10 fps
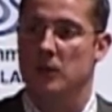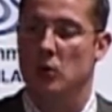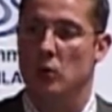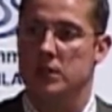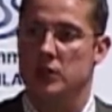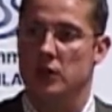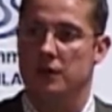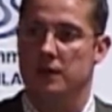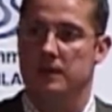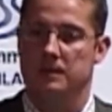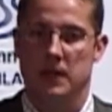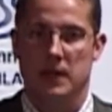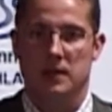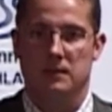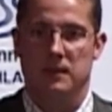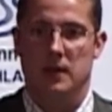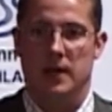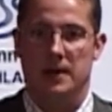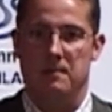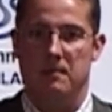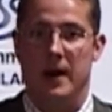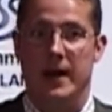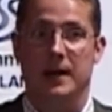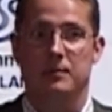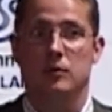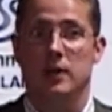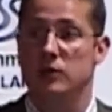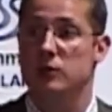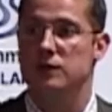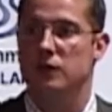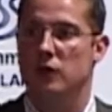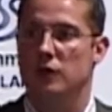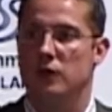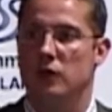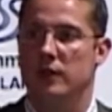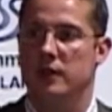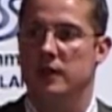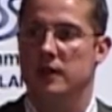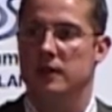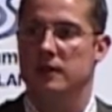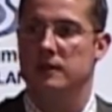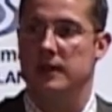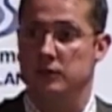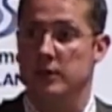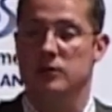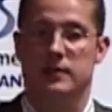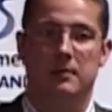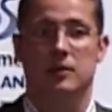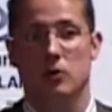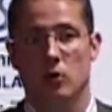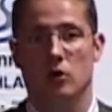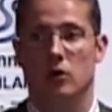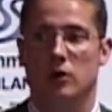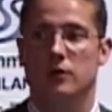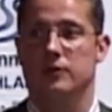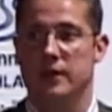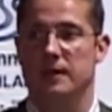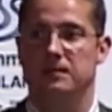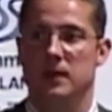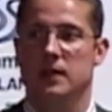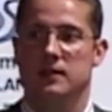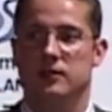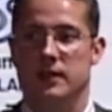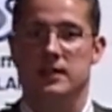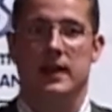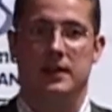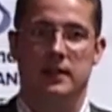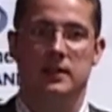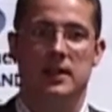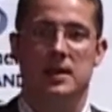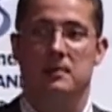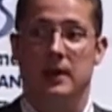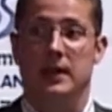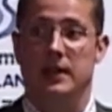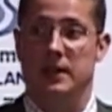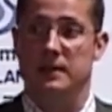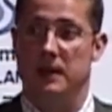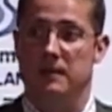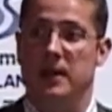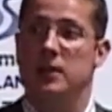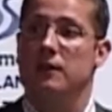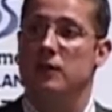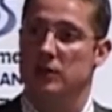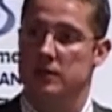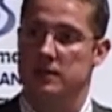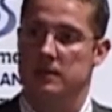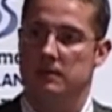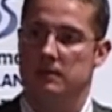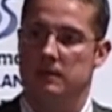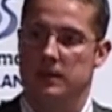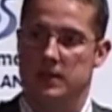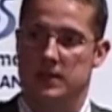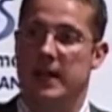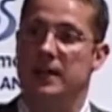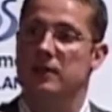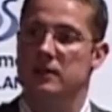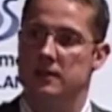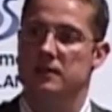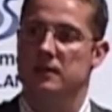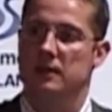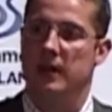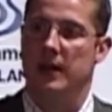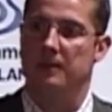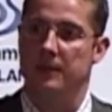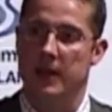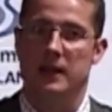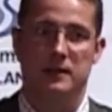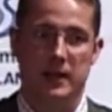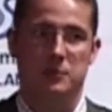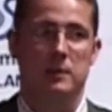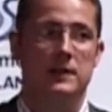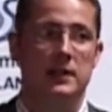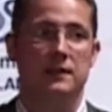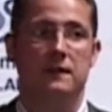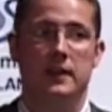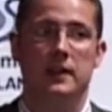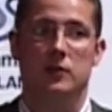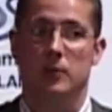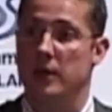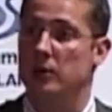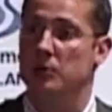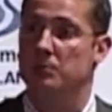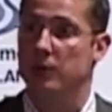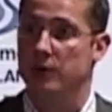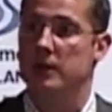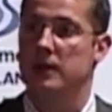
what sort of markup do they use for the, do they use doublet core, or do they, so there's nothing. But in many of those standards, there's explicitly fields where you would put